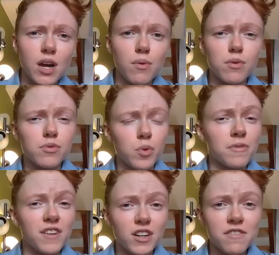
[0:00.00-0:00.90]
however, were
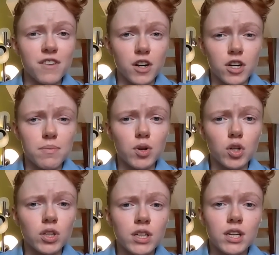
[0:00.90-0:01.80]
very
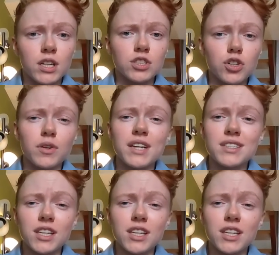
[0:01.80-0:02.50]
variable, showcasing